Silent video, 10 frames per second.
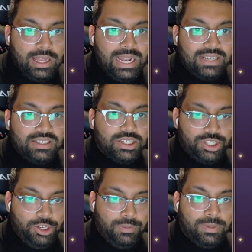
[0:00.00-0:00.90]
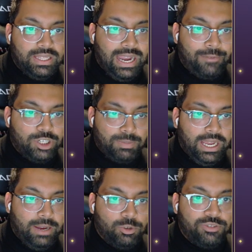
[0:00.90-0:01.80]
Let's assume the average
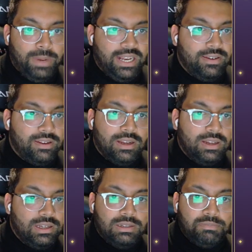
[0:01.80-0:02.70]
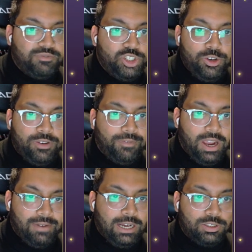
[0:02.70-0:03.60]
player will spend 2 to
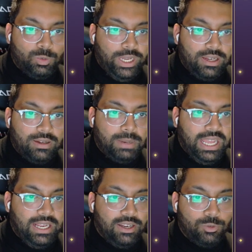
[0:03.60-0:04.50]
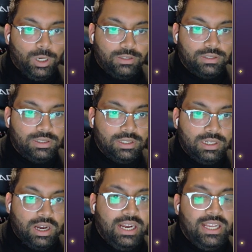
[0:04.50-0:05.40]
5 hours a week playing in this world.
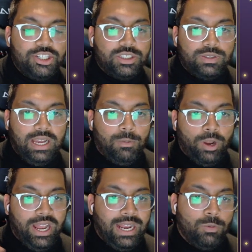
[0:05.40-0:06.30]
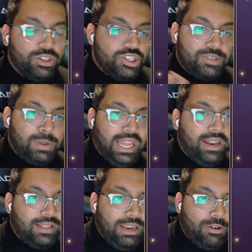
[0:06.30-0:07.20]
I didn't just want anyone to just play
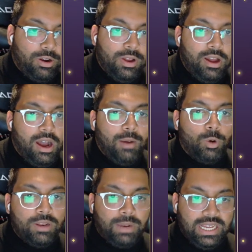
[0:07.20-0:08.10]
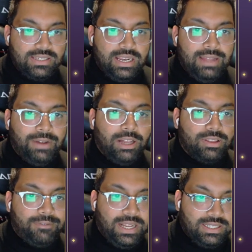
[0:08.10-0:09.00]
another hero. I wanted players to live
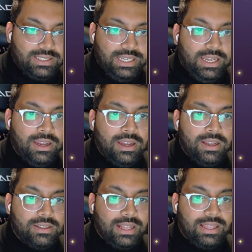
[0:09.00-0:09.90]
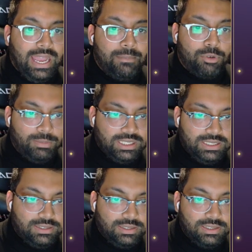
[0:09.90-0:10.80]
out the fantasy that the game
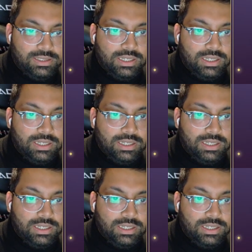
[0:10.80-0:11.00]
promises.